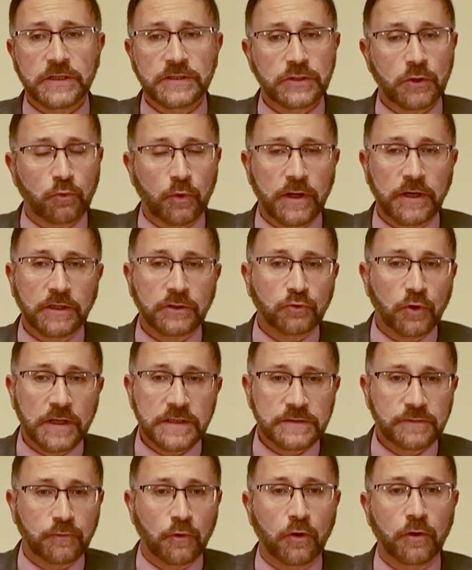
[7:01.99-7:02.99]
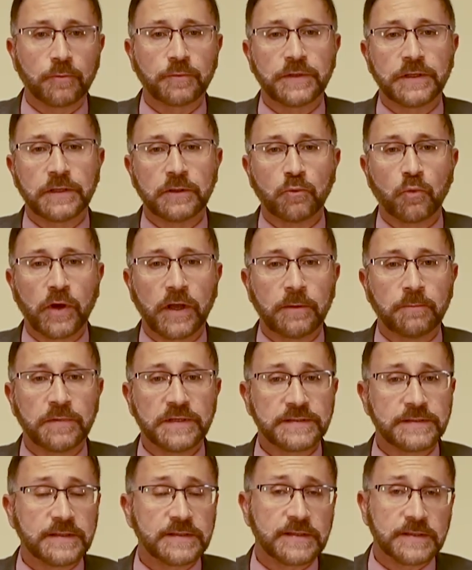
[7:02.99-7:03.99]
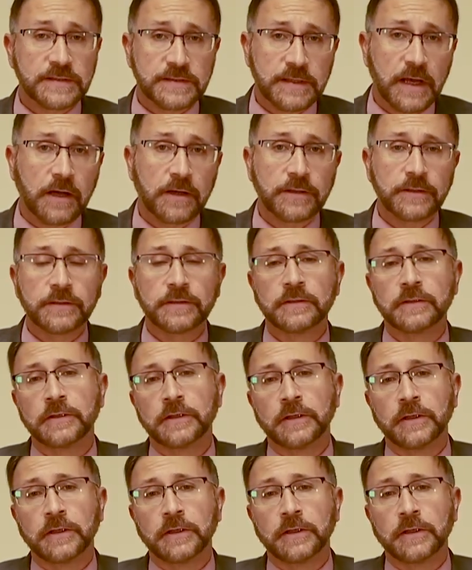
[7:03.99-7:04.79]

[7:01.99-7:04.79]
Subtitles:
has already transformed the way business is done